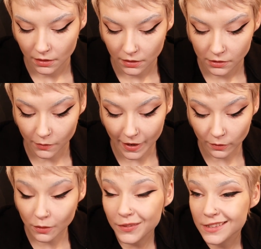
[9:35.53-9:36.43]
So I
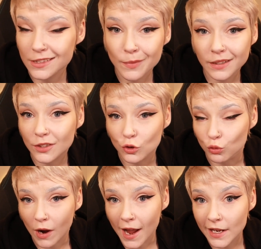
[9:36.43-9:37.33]
don't know if this is meant to
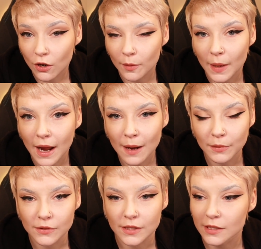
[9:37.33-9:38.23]
dry on my
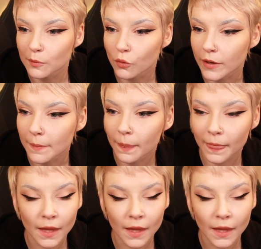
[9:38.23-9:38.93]
eyebrows at some point.